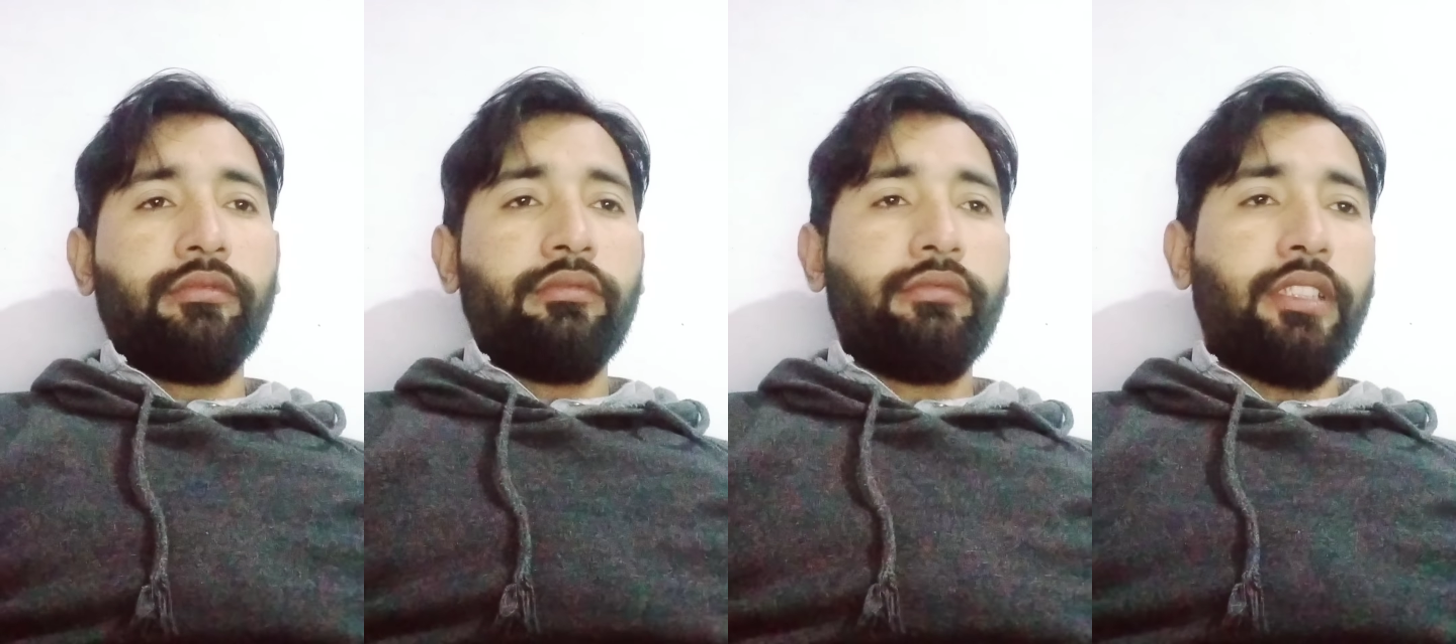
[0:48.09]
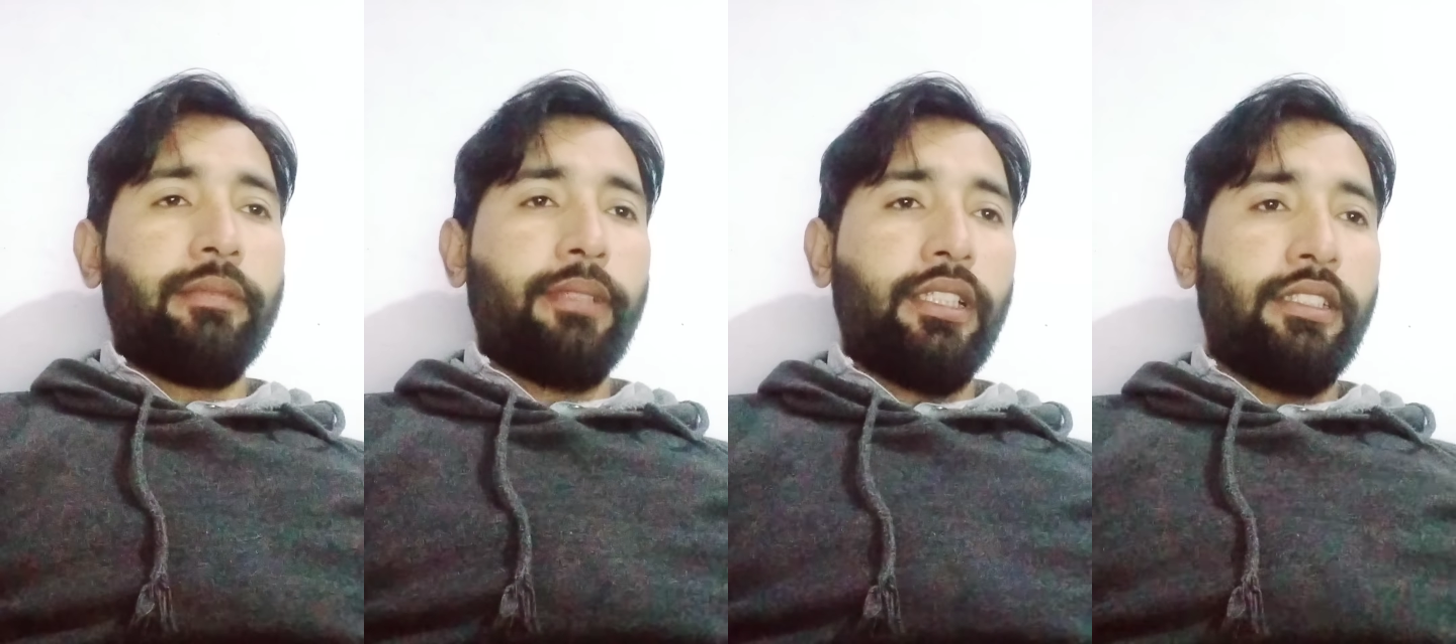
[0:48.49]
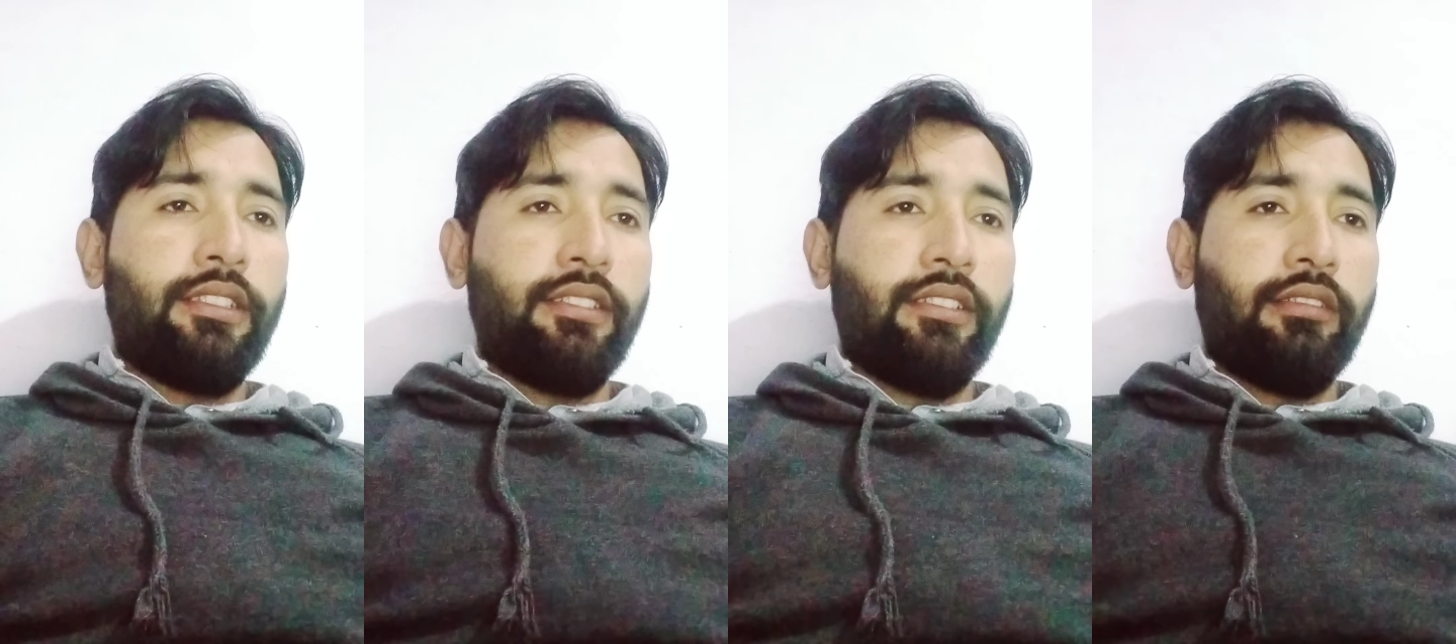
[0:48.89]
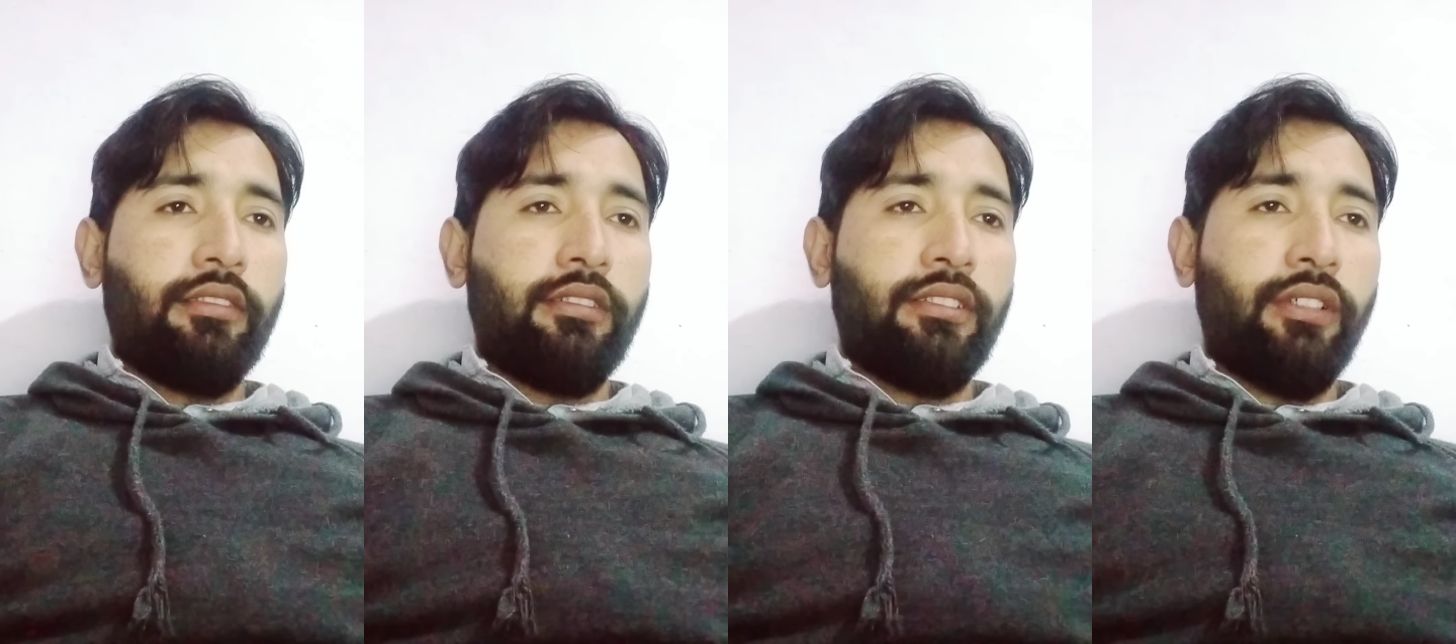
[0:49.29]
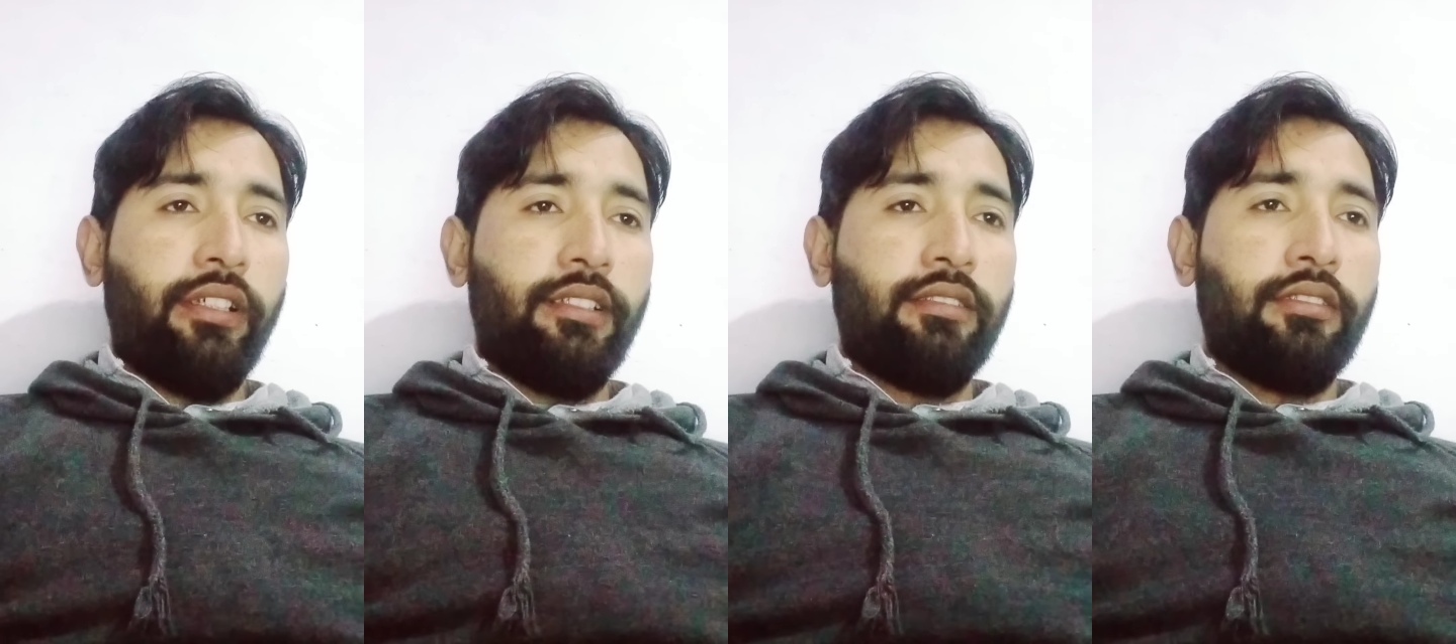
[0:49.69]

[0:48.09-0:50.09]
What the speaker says: with many sides,